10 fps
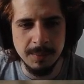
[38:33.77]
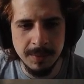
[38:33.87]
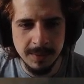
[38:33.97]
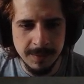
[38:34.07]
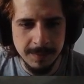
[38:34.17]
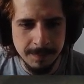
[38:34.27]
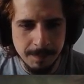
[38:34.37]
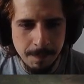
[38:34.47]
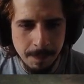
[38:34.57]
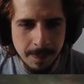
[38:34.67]
them.
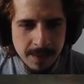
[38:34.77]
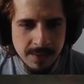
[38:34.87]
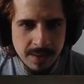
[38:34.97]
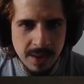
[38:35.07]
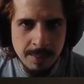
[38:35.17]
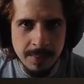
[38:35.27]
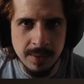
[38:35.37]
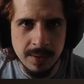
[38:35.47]
Skip?